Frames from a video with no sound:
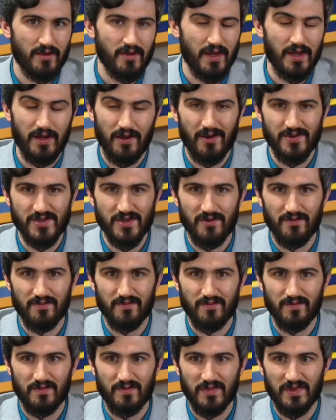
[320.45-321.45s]
And I also
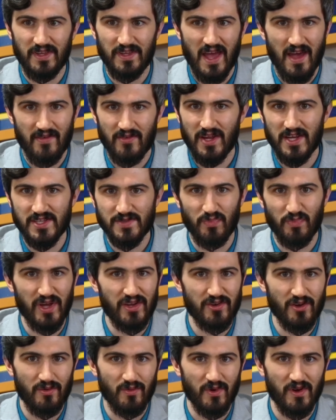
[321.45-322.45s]
have a nice
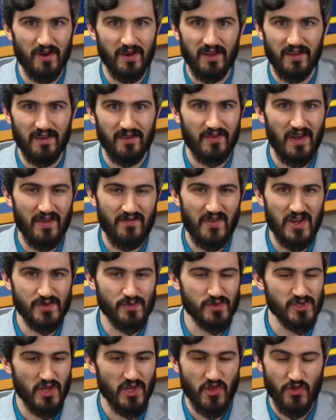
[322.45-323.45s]
blender where if I have
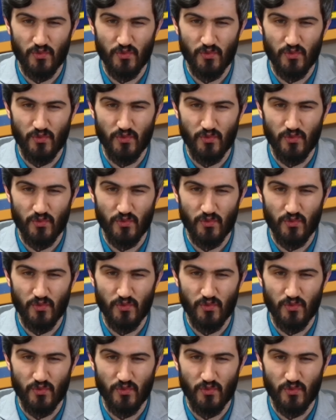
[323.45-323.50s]
vegetables,